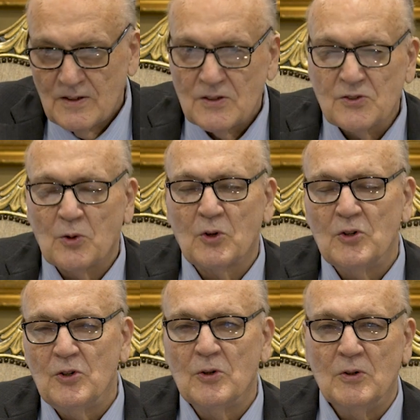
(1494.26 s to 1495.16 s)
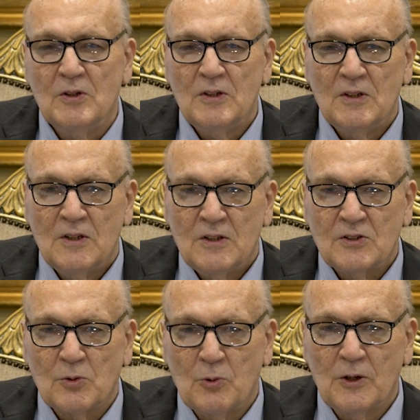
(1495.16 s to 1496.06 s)
So could you.
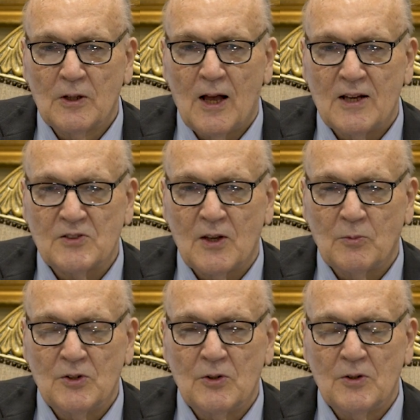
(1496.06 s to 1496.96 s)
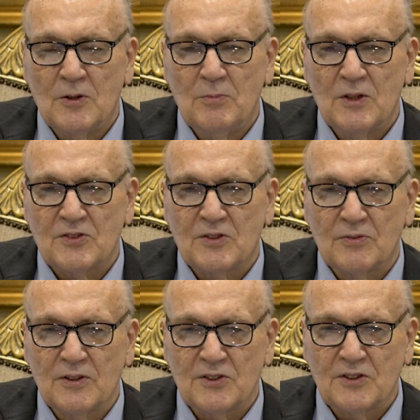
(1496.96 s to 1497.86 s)
So realize that when you're in the midst
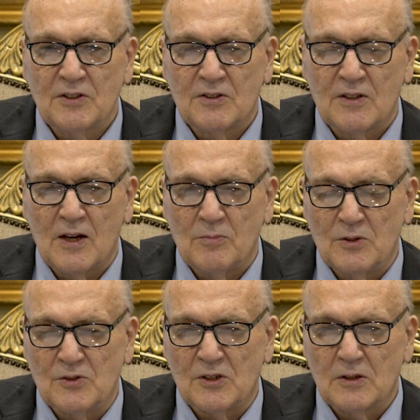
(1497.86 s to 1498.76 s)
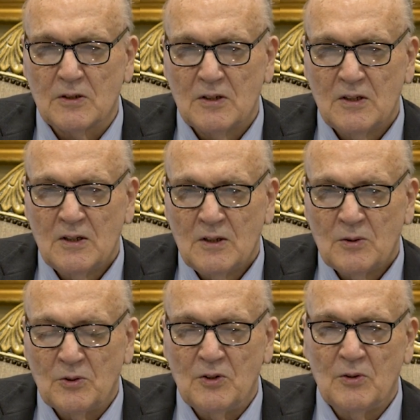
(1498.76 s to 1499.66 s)
of listening to that music,
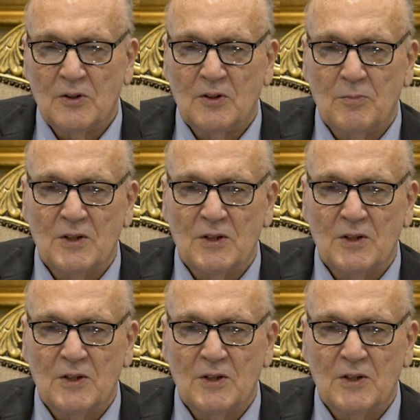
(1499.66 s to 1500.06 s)
when you're in the